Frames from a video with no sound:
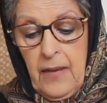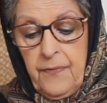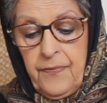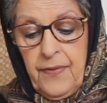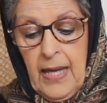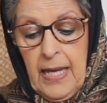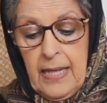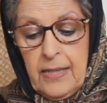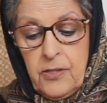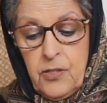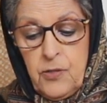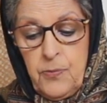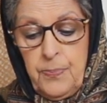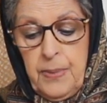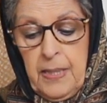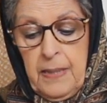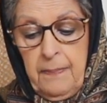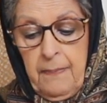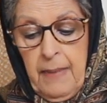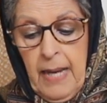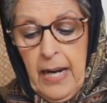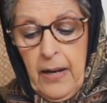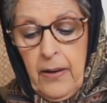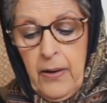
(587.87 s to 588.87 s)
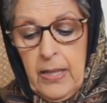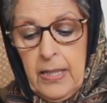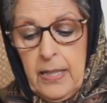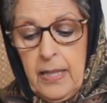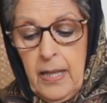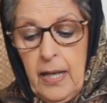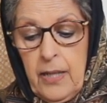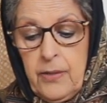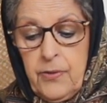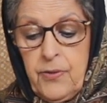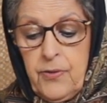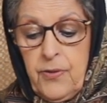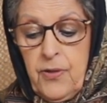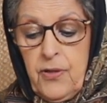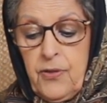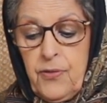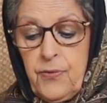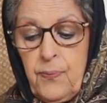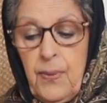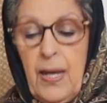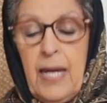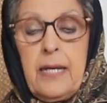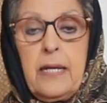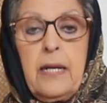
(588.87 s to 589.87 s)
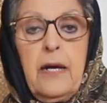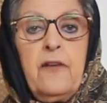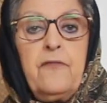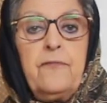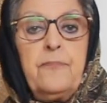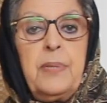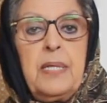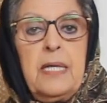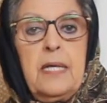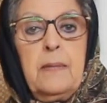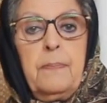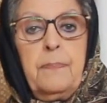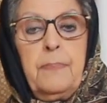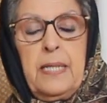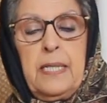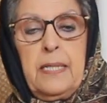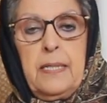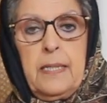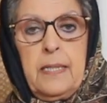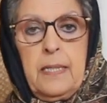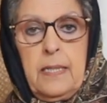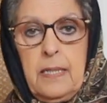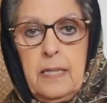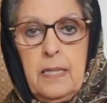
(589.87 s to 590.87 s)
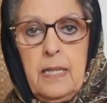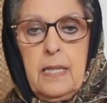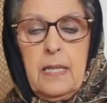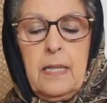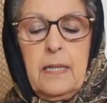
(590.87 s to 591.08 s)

than to be married under the threat of being beaten.